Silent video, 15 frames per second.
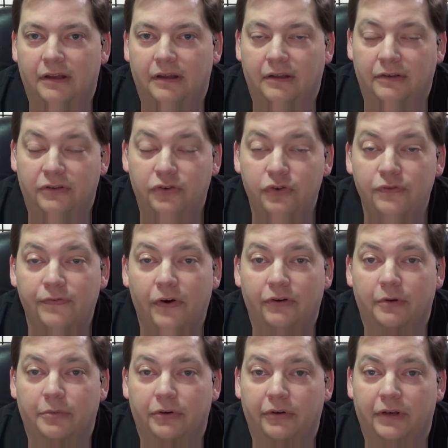new
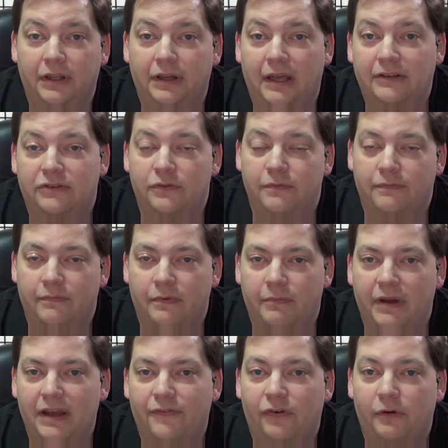vulnerability, as you
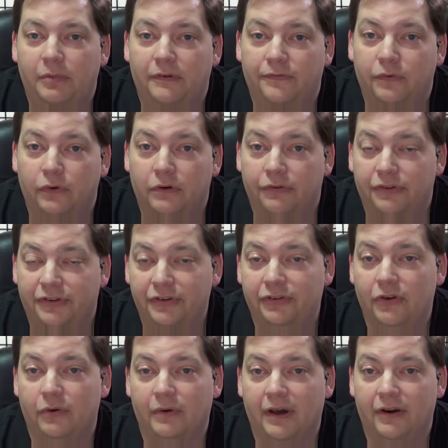may have heard before on the
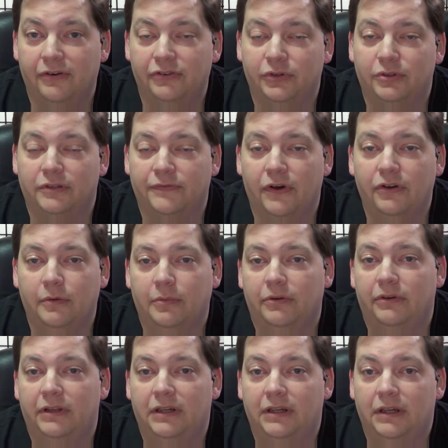Cisco routers. There was a
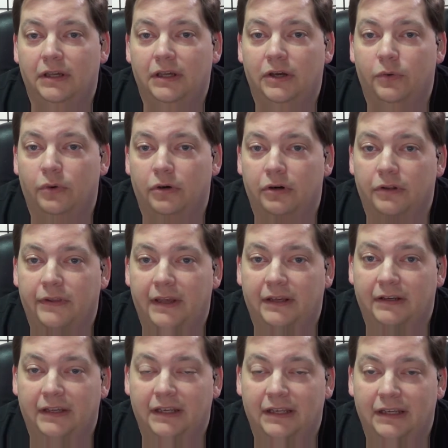vulnerability where they
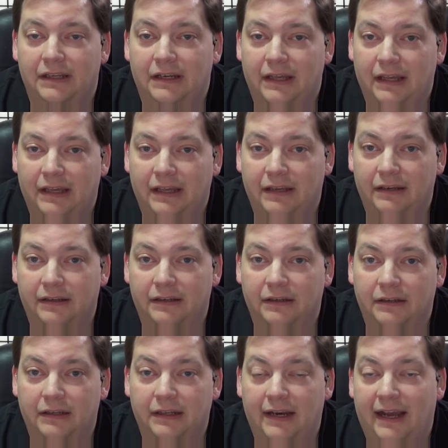could get in and
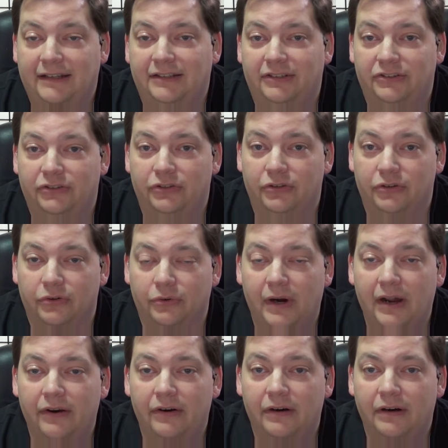get access to your
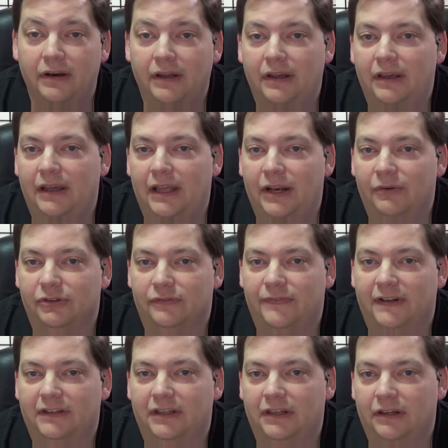router, and it was
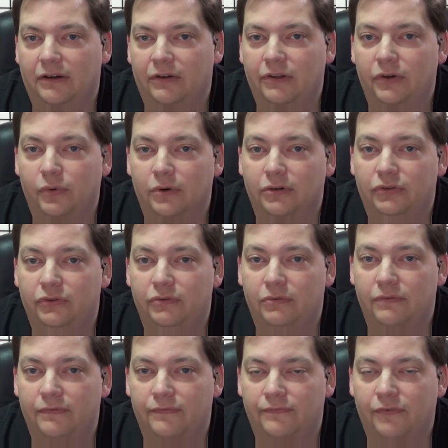affecting only one or two
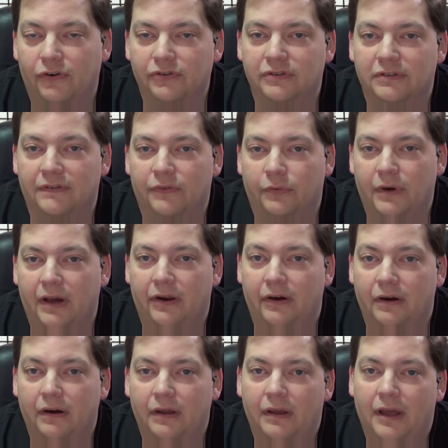versions of the
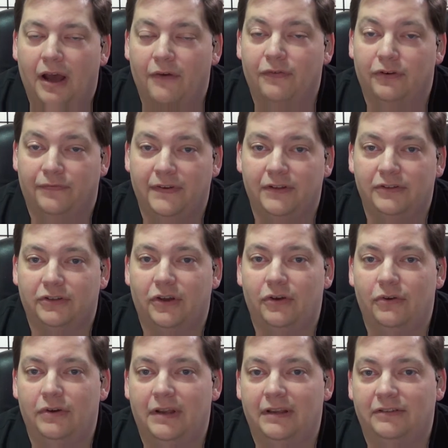router. However, Defense
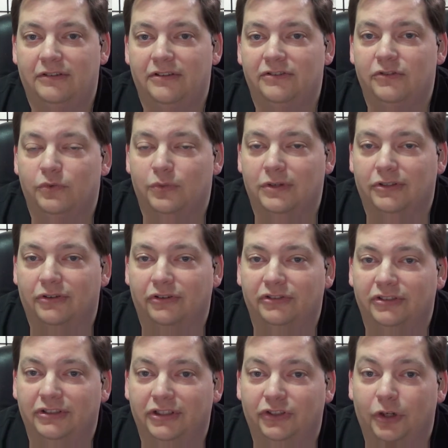Code has done some research
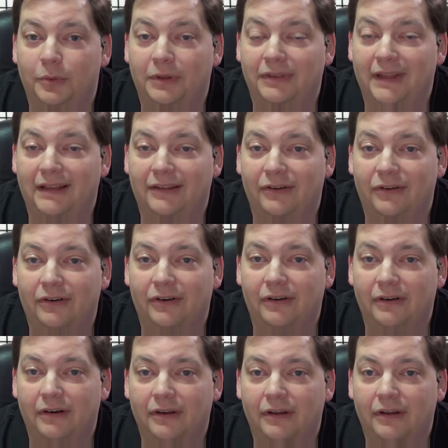and determined that there are